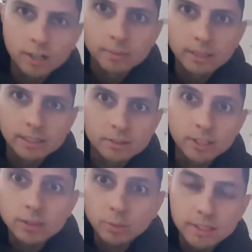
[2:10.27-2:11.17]
coming in. So
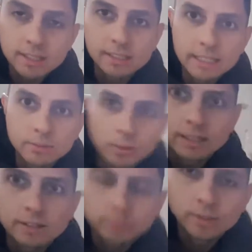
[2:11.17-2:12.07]
this one does leak
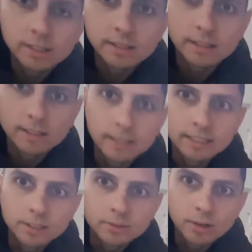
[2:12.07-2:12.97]
when
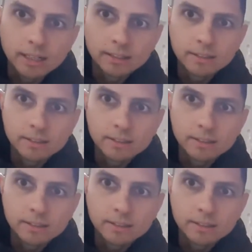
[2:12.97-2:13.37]
it does rain.